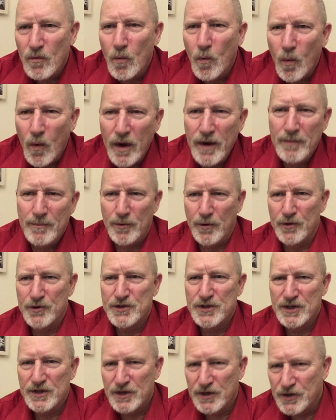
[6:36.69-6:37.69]
one
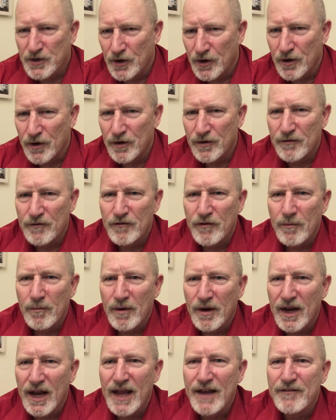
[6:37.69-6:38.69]
person to turn from a
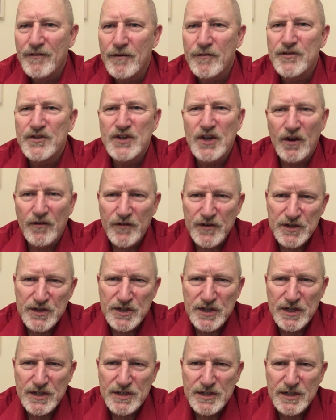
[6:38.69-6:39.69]
life of
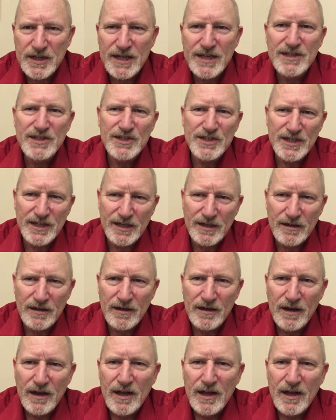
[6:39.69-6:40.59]
selfishness and sin